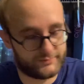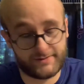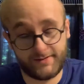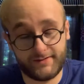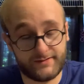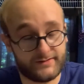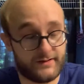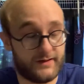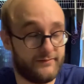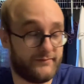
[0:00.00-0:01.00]
Jesus,
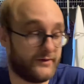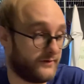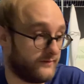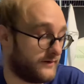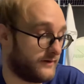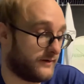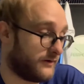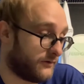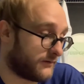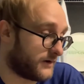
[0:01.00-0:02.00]
I don't even
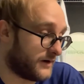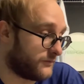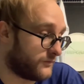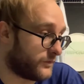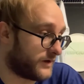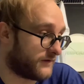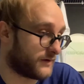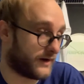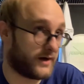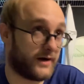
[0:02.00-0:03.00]
know. I, whenever
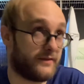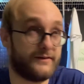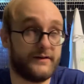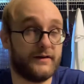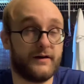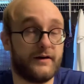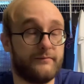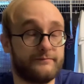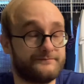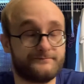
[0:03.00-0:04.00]
I got the,
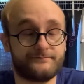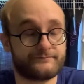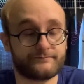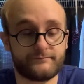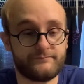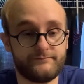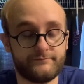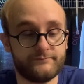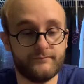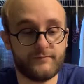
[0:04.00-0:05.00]
um,
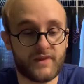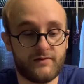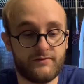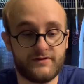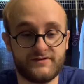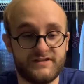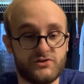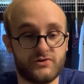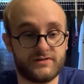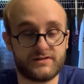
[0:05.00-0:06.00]
the
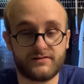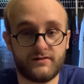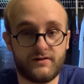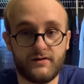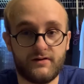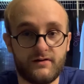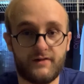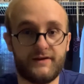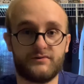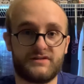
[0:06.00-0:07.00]
Citrons, I
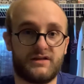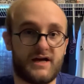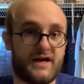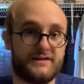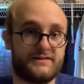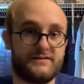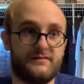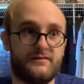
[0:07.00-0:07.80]
think was the last,